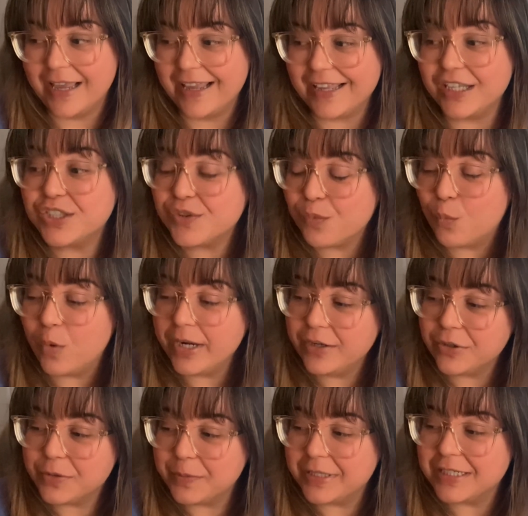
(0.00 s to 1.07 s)
it's
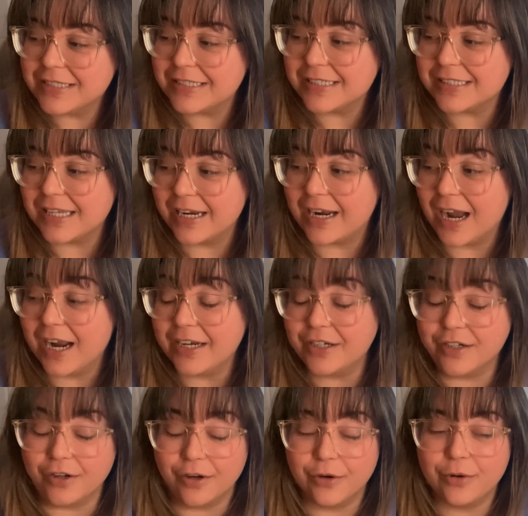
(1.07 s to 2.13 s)
weird because it's like I
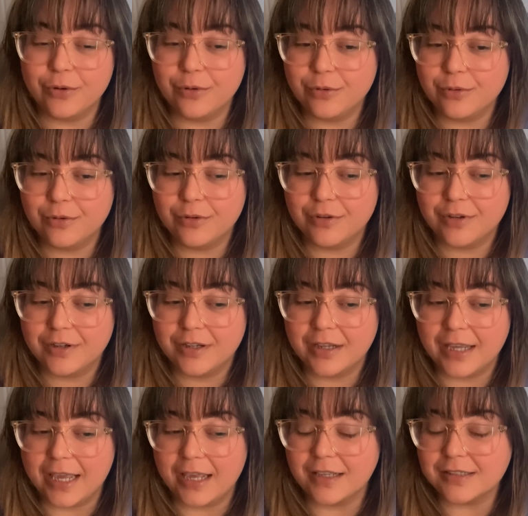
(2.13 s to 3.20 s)
know
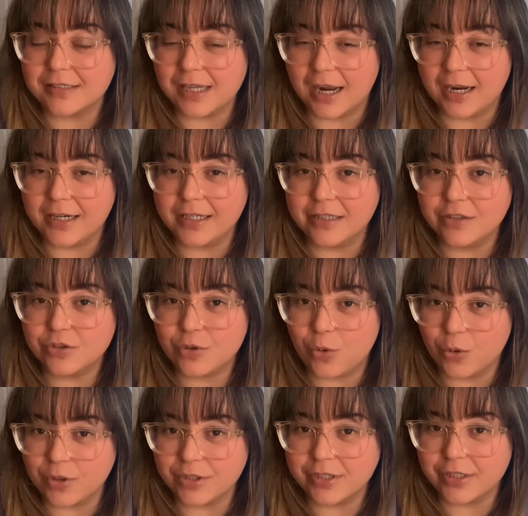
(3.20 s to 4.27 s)
anxiety is
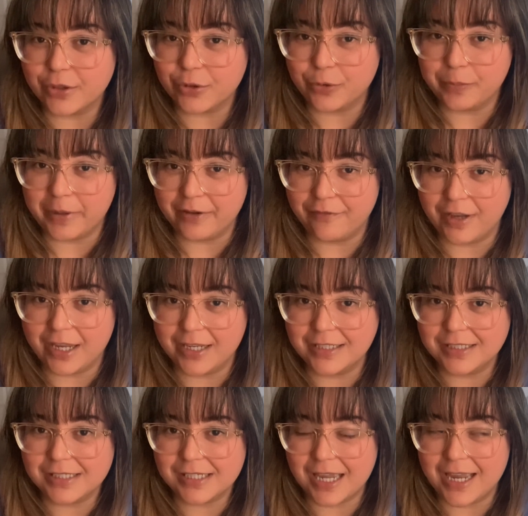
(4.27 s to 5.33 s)
coursing through my
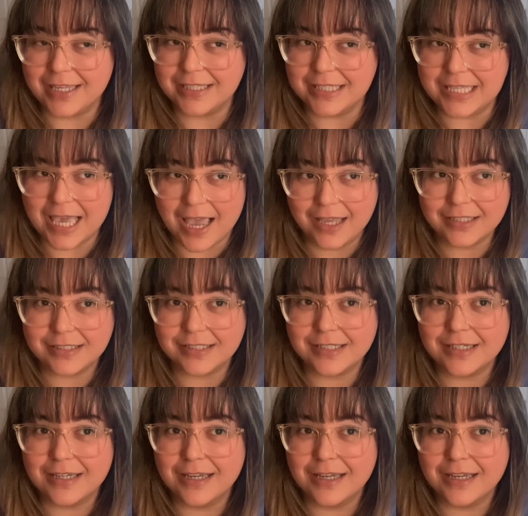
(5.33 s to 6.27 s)
veins, and yet